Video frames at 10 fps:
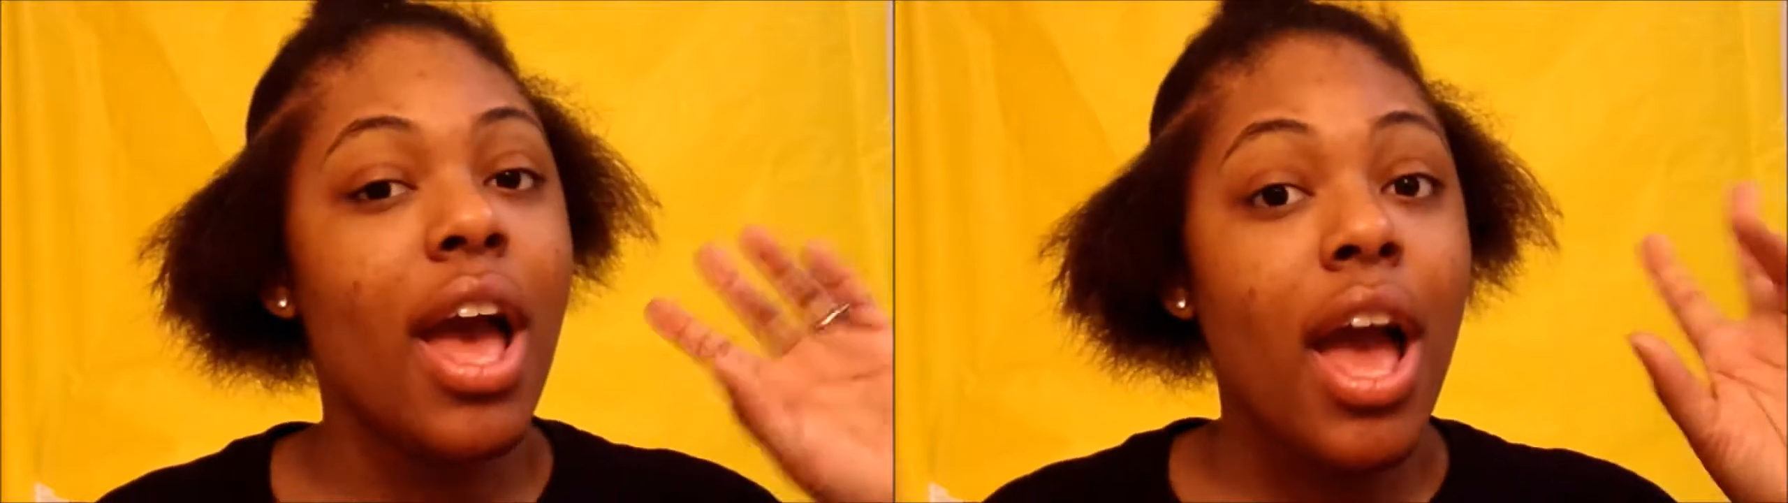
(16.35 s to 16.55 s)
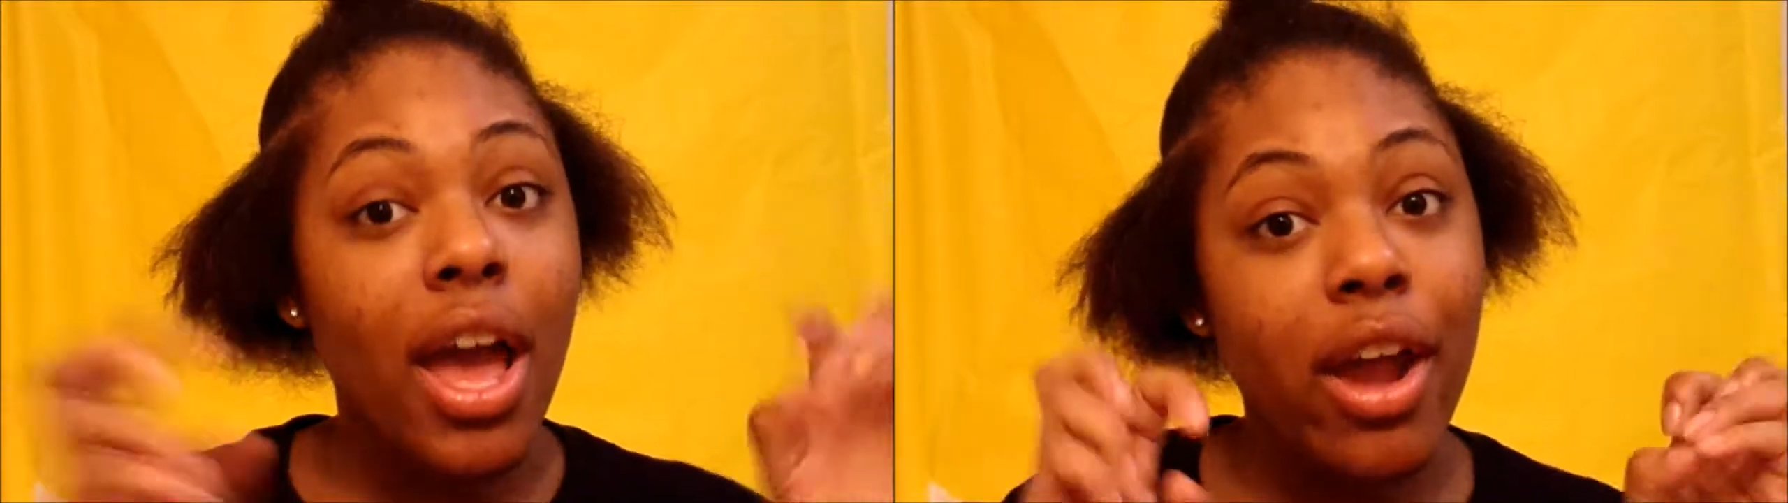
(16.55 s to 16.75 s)

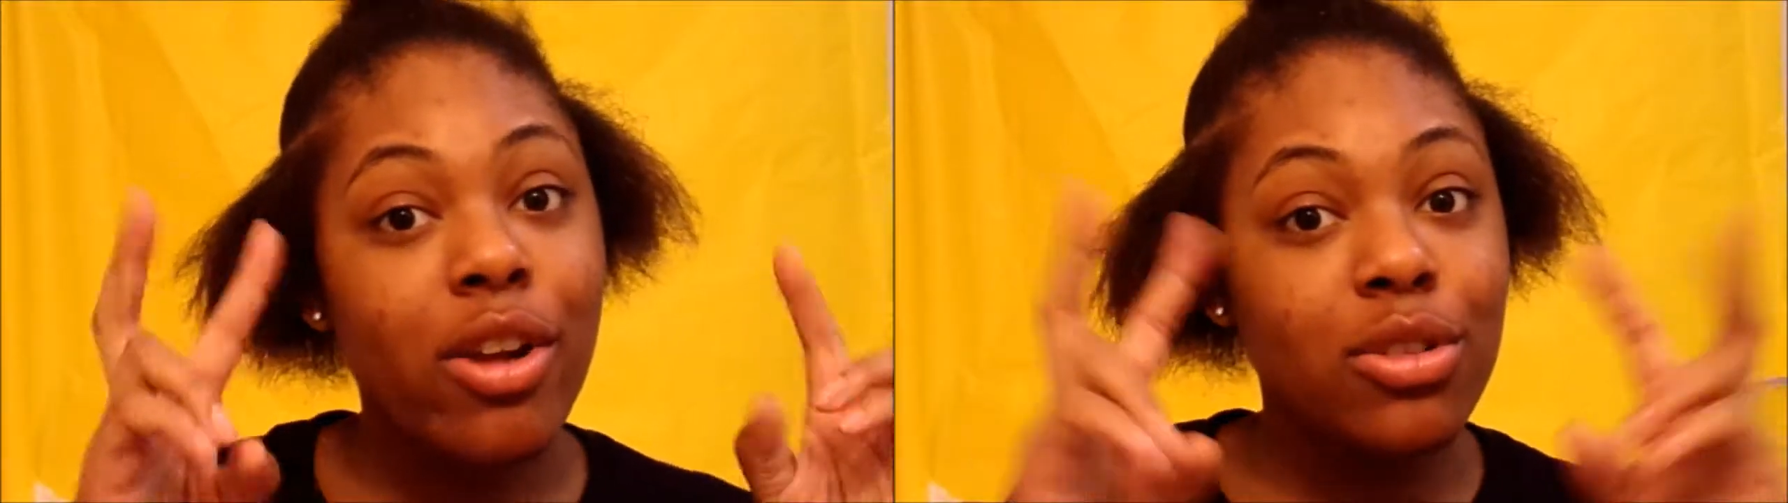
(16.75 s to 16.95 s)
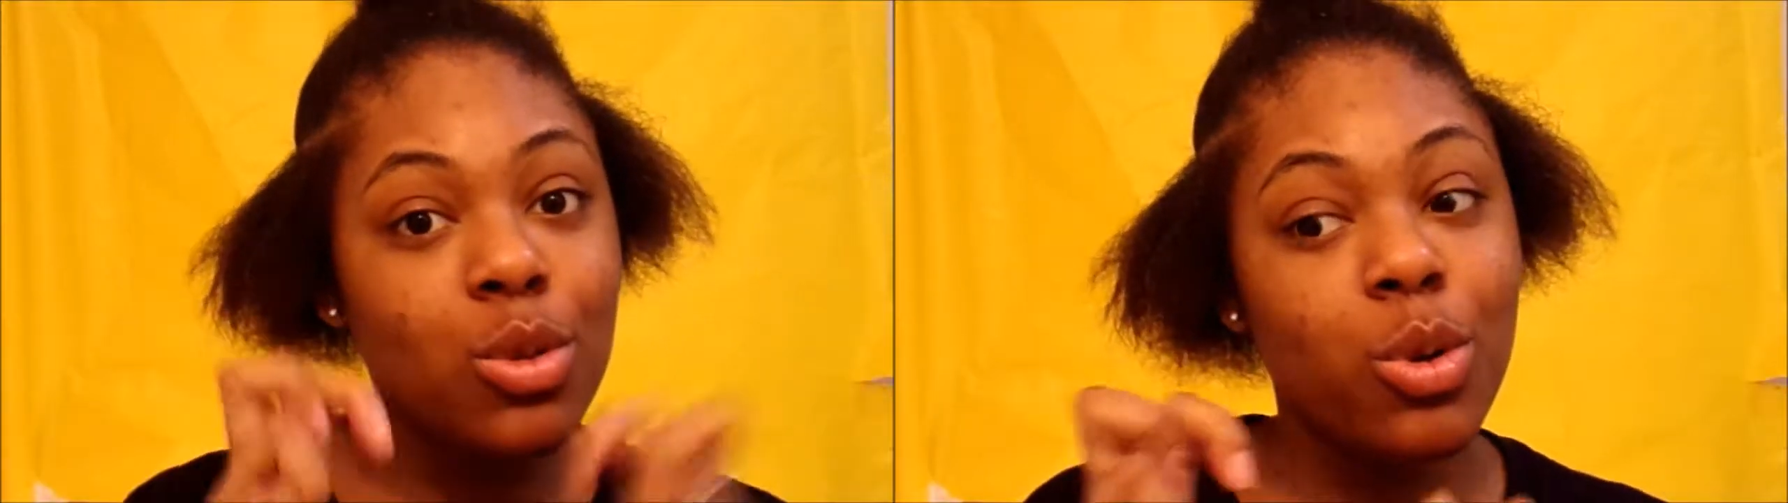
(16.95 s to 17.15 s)
hair
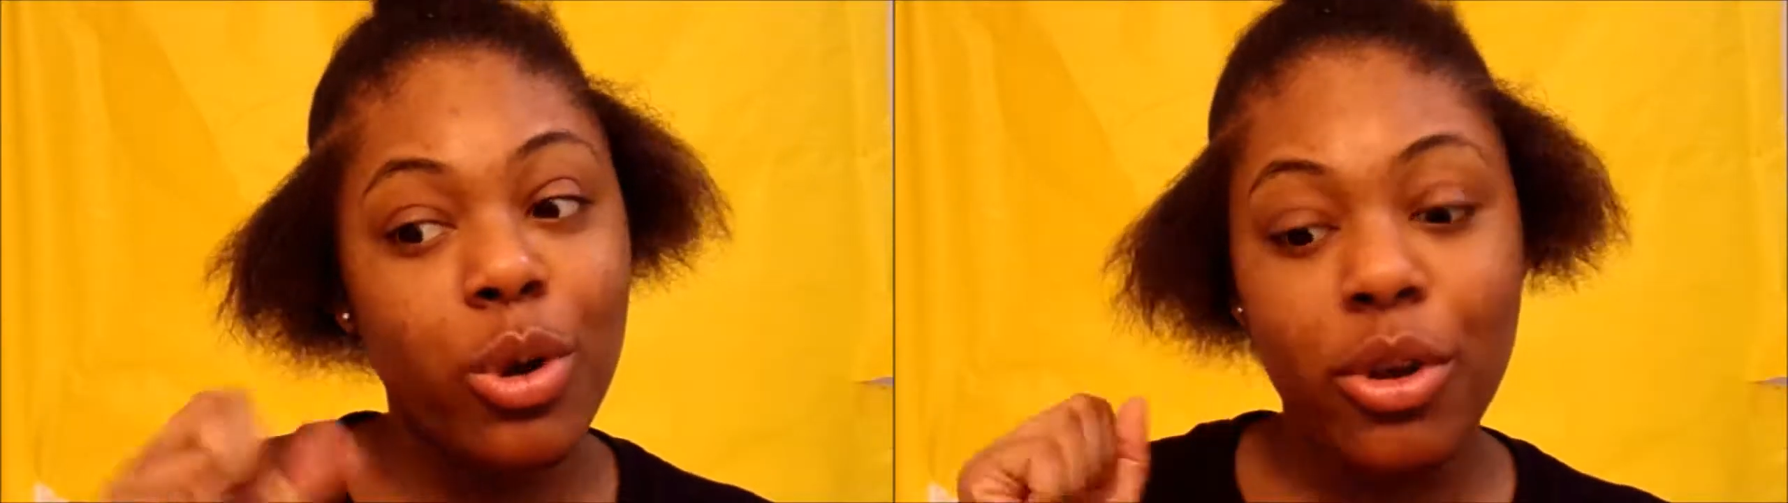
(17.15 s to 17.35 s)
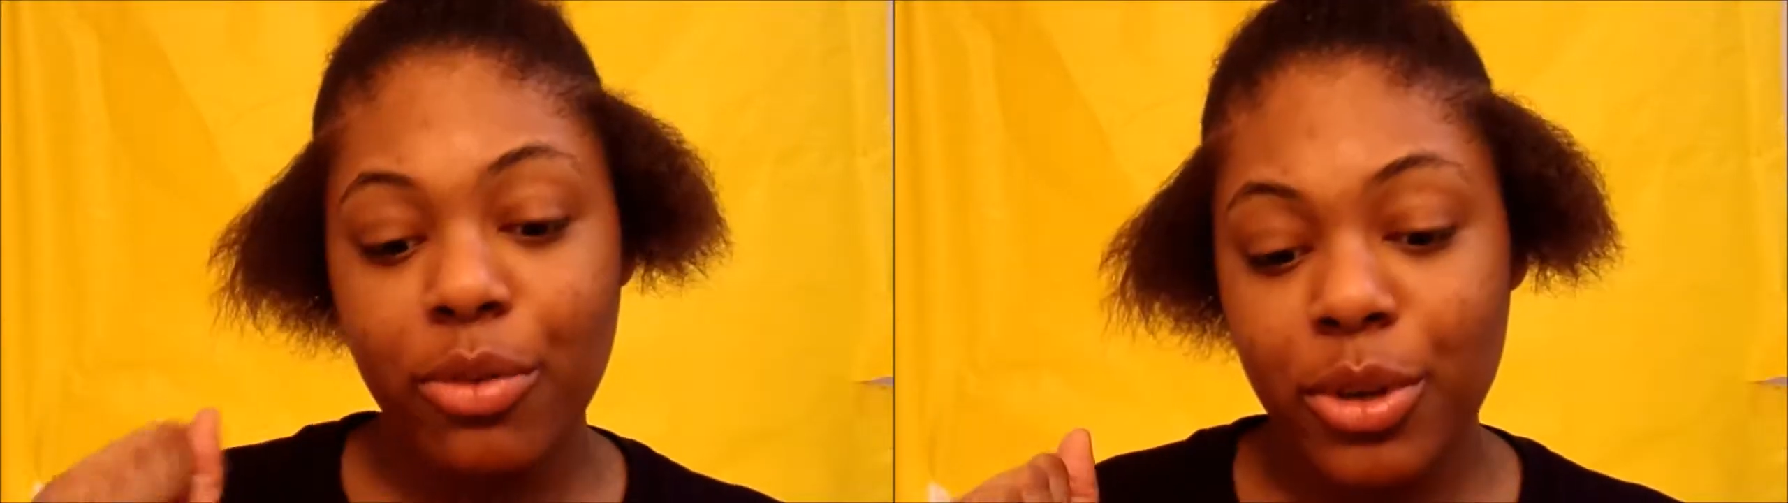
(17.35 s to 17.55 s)

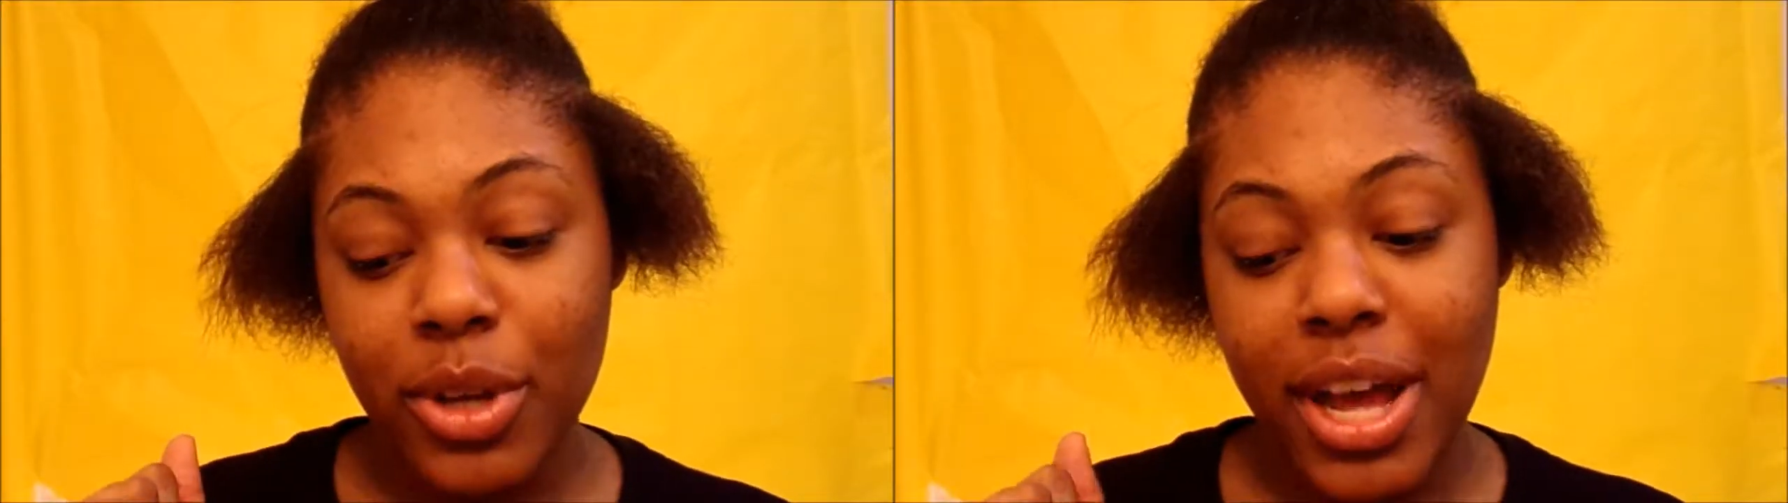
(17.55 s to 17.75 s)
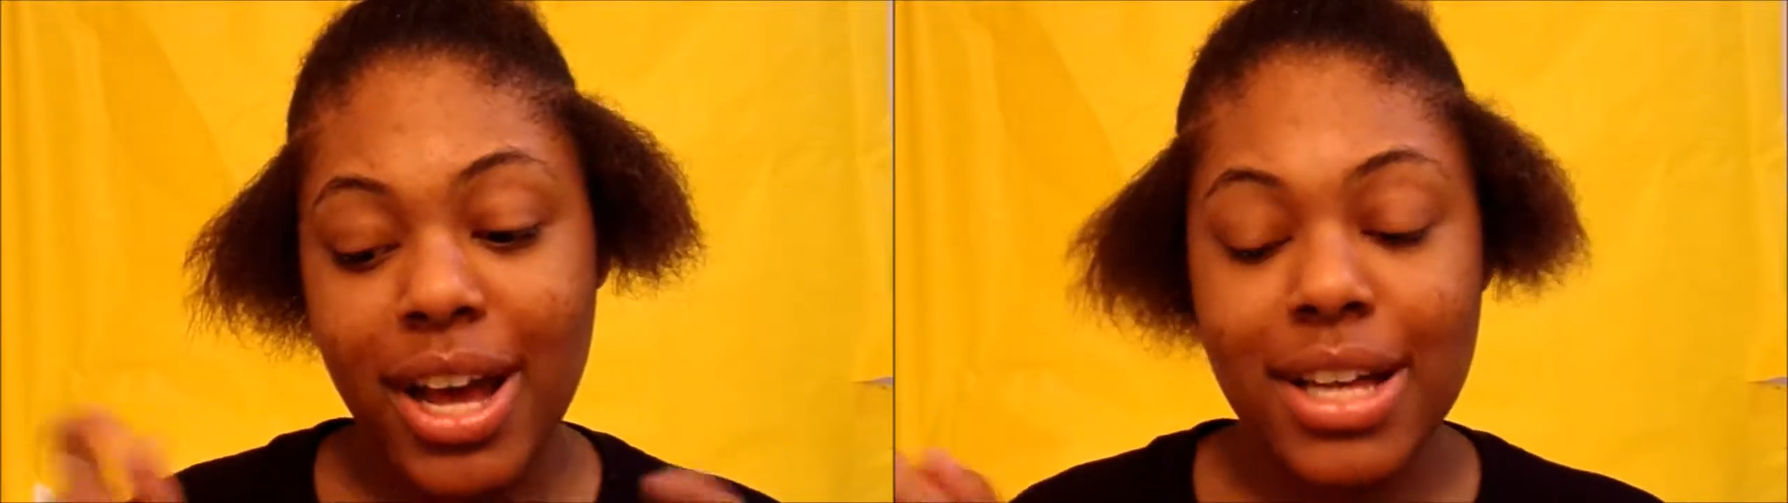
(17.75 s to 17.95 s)
tutorial for you
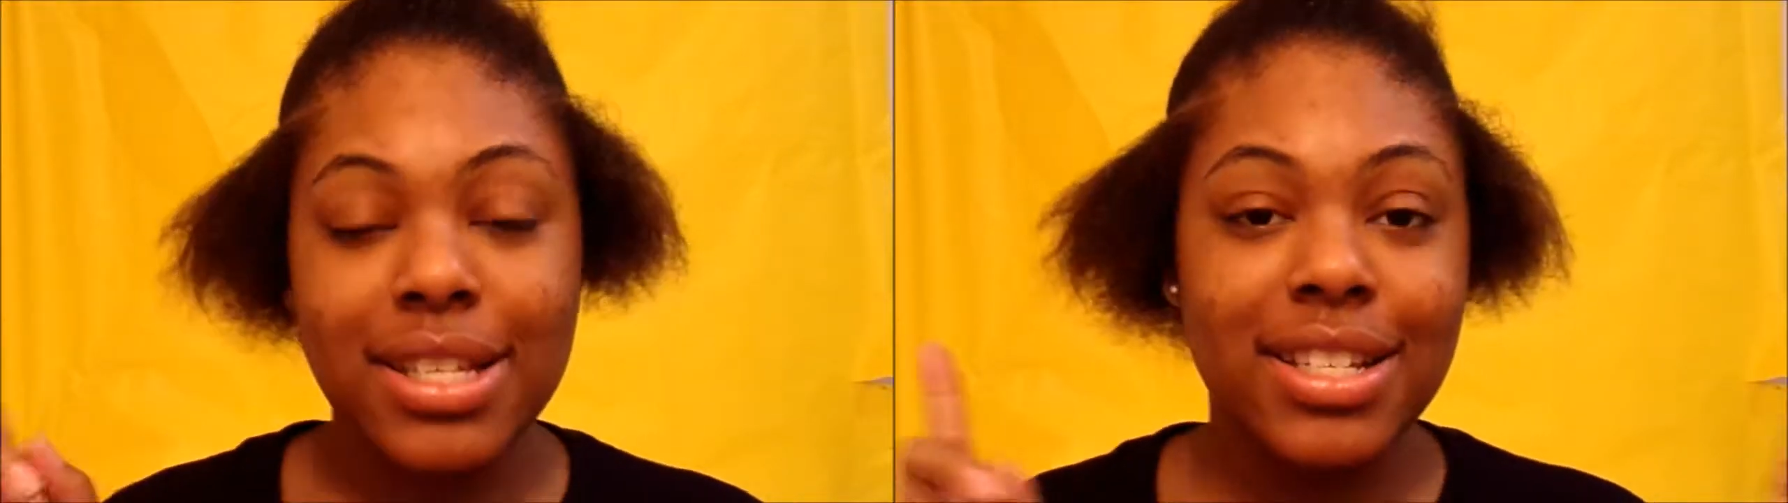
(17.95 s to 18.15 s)
guys.